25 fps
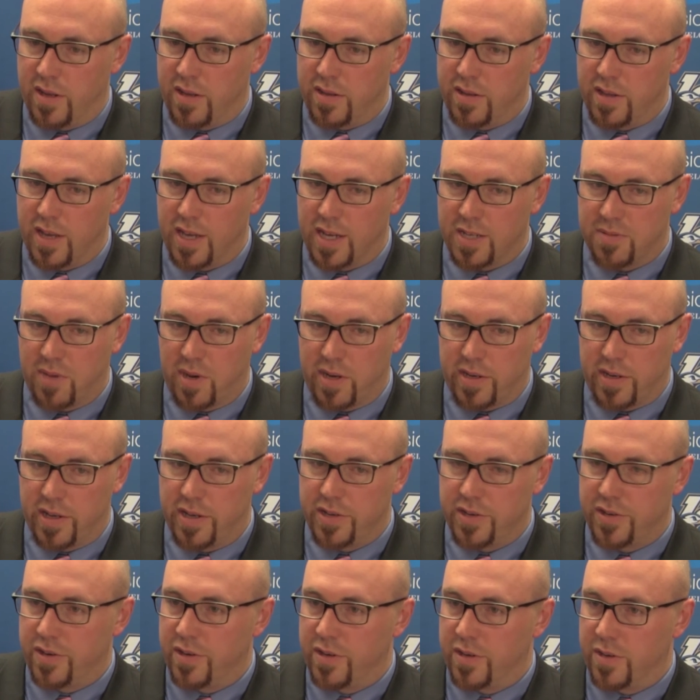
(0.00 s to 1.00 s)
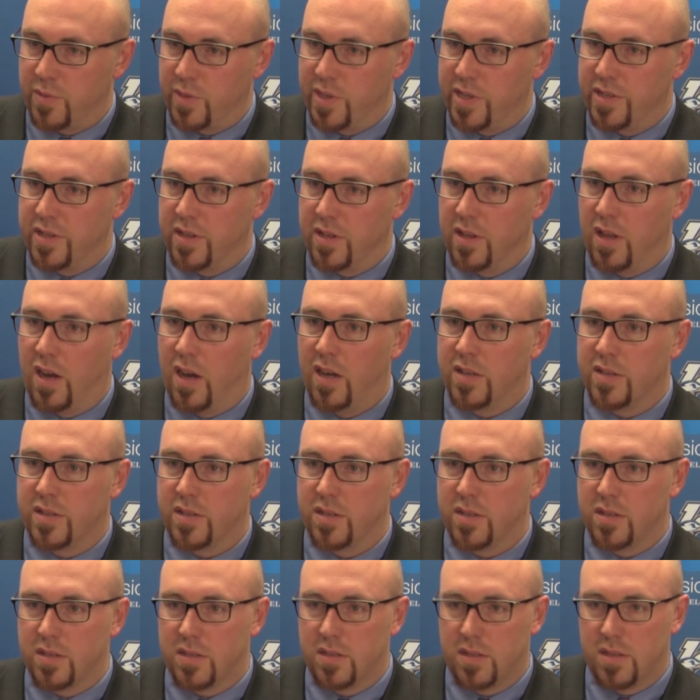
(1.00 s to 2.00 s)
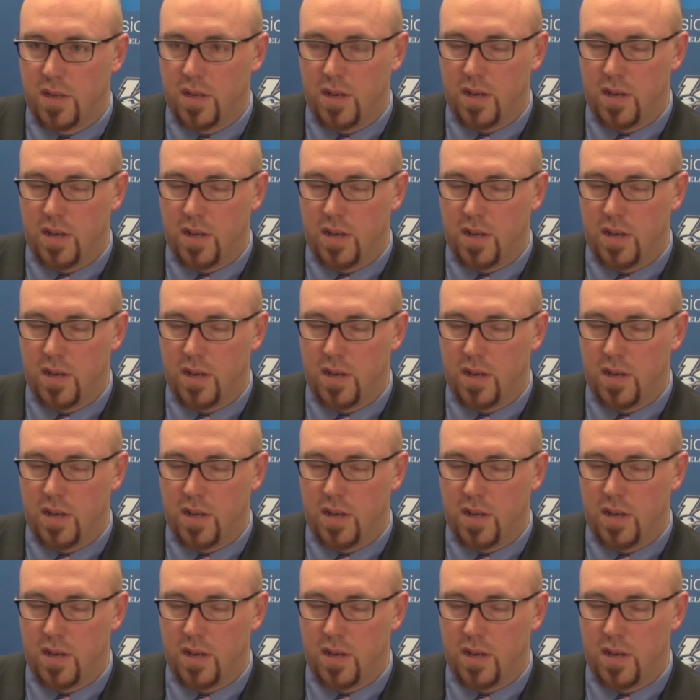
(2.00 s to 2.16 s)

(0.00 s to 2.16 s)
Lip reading: the expectation is wins and losses.